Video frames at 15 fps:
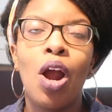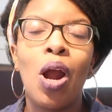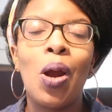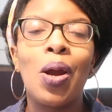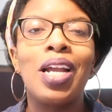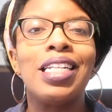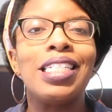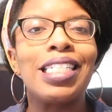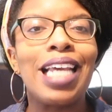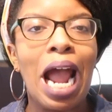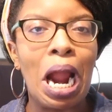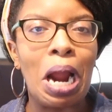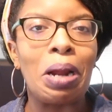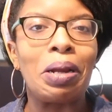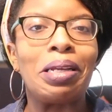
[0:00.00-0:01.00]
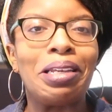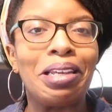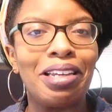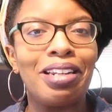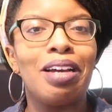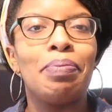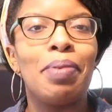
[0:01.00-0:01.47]
Her entire
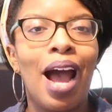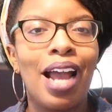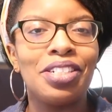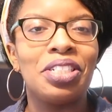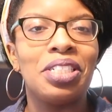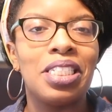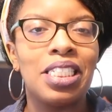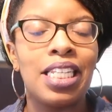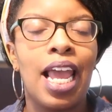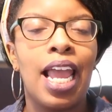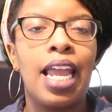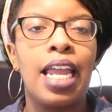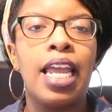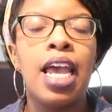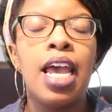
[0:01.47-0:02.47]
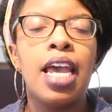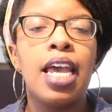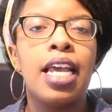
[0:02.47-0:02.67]
getup, I should say,